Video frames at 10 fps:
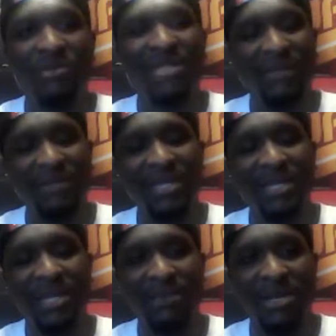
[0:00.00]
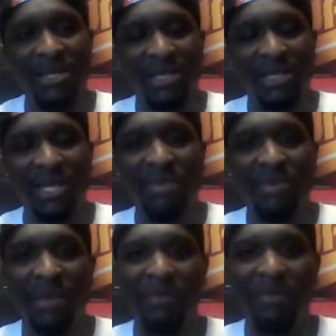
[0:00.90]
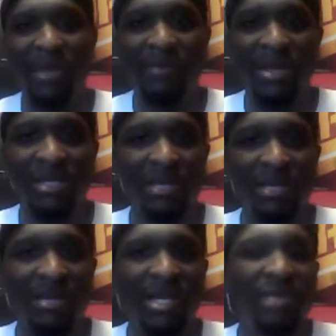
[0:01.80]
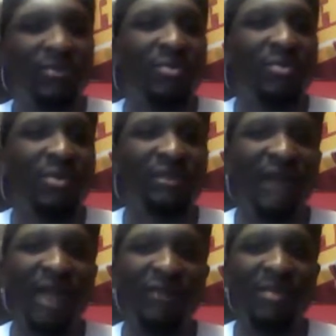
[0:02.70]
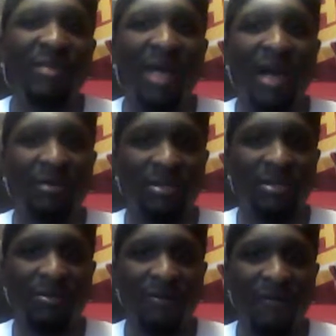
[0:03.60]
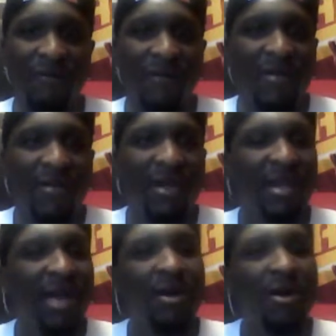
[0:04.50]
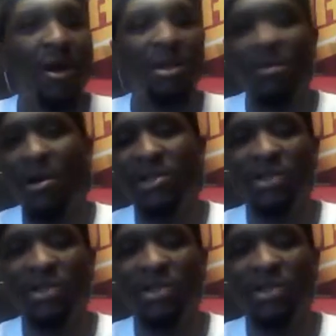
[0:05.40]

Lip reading: 17 minutes. And he playing big minutes. He only getting 3 points, 5 rebounds. He could not guard LaMarcus